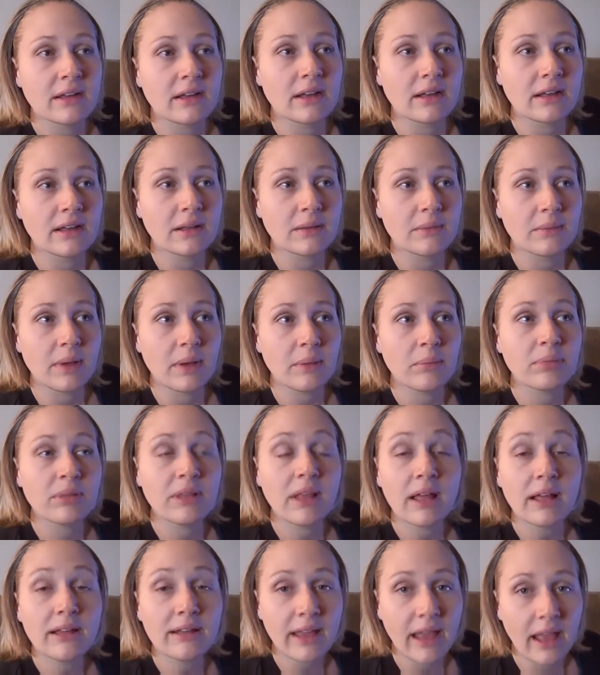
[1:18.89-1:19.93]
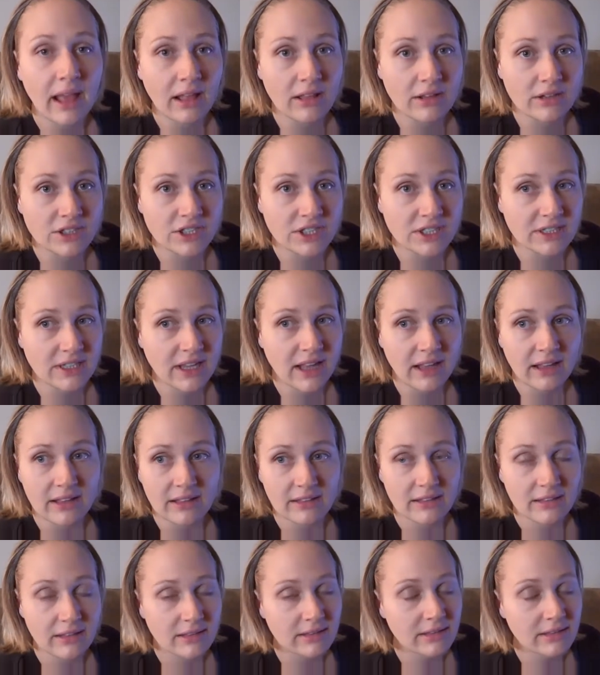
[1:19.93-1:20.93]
a blood allergy test.